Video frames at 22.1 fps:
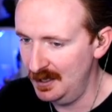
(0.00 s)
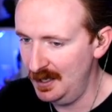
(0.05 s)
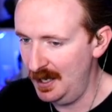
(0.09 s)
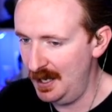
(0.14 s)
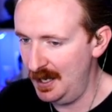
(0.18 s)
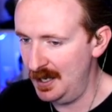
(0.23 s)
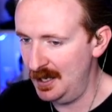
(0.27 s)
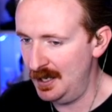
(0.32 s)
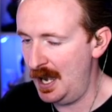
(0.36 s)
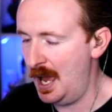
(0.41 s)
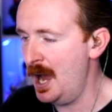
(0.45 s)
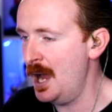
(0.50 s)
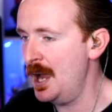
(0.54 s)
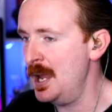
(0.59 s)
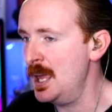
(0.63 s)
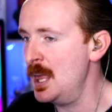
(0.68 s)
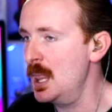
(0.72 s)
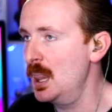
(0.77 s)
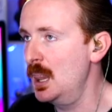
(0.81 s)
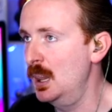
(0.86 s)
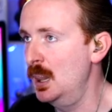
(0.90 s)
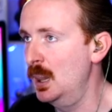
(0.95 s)
and I
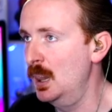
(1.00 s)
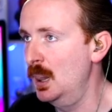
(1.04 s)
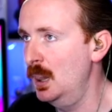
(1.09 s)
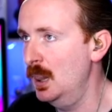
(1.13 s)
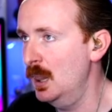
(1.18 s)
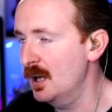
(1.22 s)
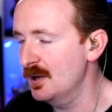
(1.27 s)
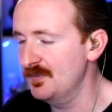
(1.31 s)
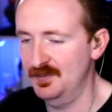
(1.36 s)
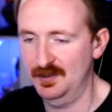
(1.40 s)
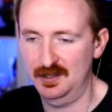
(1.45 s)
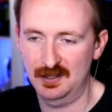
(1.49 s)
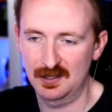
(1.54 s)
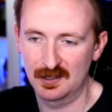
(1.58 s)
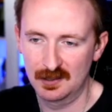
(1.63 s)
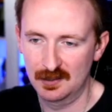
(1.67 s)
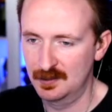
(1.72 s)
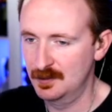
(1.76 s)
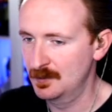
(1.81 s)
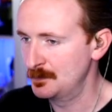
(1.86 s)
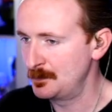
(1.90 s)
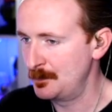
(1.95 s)
love it
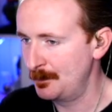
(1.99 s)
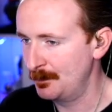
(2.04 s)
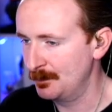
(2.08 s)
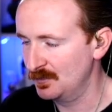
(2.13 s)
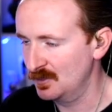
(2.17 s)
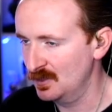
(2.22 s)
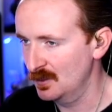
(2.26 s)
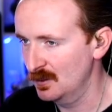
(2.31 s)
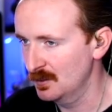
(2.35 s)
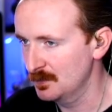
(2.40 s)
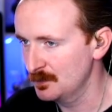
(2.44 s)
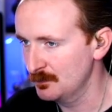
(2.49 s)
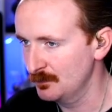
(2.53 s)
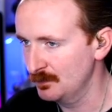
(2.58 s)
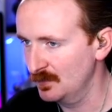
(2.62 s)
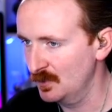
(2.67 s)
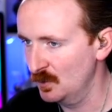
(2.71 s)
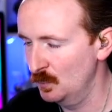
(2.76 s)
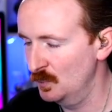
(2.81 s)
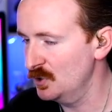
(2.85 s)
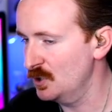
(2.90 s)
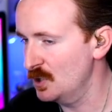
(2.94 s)

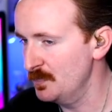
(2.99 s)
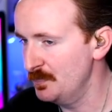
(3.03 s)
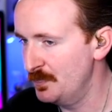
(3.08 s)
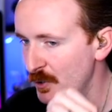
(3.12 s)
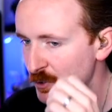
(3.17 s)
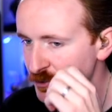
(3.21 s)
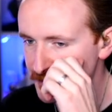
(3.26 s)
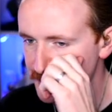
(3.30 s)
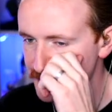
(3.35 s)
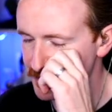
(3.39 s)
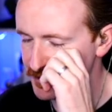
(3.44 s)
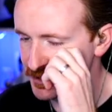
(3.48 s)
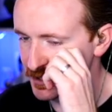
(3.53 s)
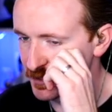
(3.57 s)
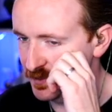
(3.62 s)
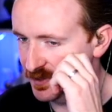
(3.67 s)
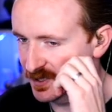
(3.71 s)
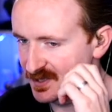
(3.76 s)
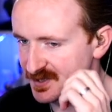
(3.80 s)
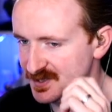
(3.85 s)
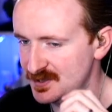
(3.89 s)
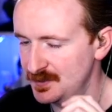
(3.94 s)
when composers do
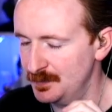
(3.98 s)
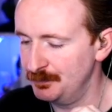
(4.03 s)
this.